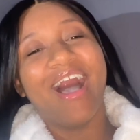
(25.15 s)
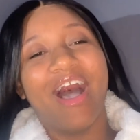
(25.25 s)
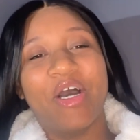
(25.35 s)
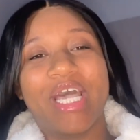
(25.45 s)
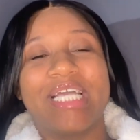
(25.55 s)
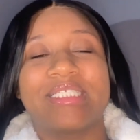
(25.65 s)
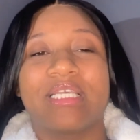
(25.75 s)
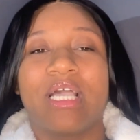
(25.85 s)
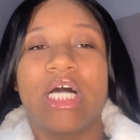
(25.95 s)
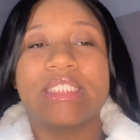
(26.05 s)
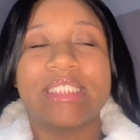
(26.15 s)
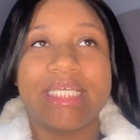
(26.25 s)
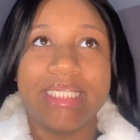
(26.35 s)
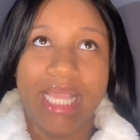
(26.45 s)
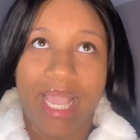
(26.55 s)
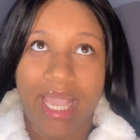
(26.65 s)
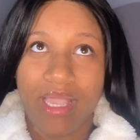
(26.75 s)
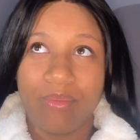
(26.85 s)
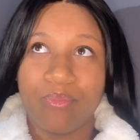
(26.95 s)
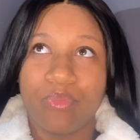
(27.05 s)
Okay, so y'all,
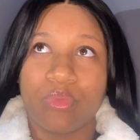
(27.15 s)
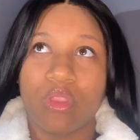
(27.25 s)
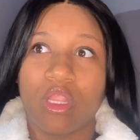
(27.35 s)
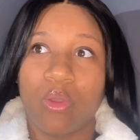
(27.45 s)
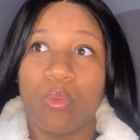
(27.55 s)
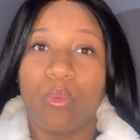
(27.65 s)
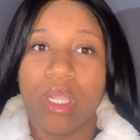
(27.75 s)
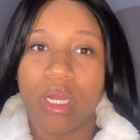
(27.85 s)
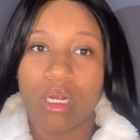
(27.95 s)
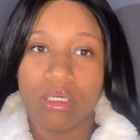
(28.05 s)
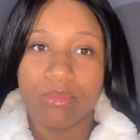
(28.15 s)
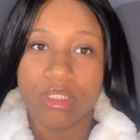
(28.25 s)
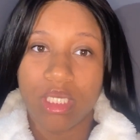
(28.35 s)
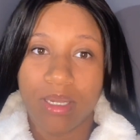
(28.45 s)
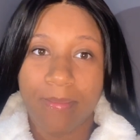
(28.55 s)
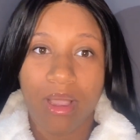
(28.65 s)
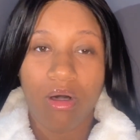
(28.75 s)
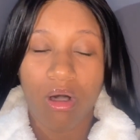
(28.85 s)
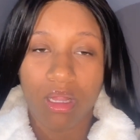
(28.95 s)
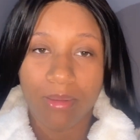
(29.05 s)
today we are going to be talking
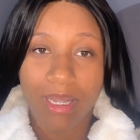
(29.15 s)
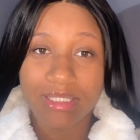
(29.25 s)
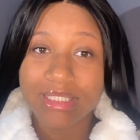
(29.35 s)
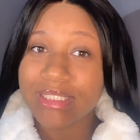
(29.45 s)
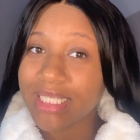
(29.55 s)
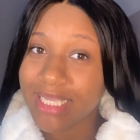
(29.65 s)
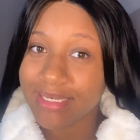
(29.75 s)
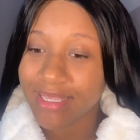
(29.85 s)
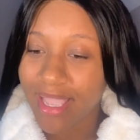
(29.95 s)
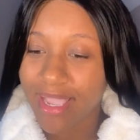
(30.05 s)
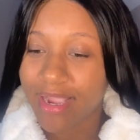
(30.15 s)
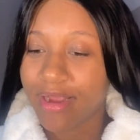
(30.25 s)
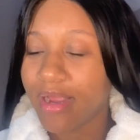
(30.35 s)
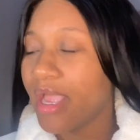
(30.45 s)
about all about skincare.